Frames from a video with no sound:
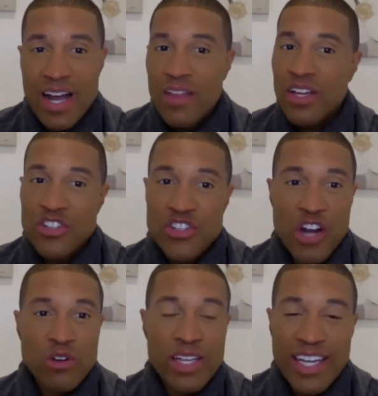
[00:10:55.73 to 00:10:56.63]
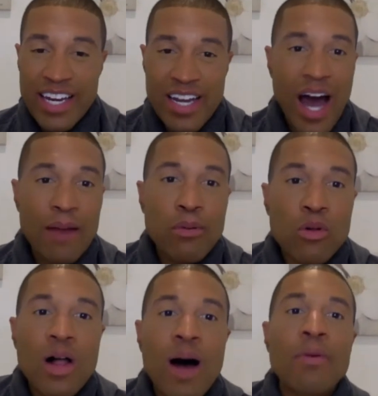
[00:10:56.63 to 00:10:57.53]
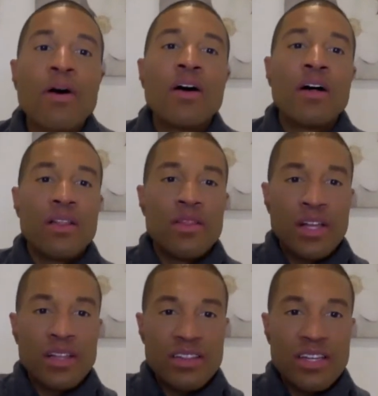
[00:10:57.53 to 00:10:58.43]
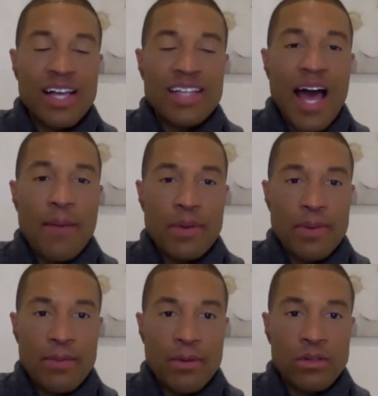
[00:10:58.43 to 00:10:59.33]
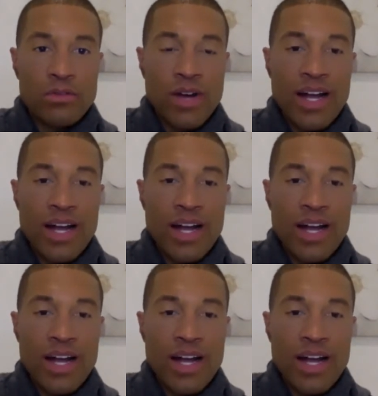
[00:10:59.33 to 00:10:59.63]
they generally cannot pull up the less happy people, right?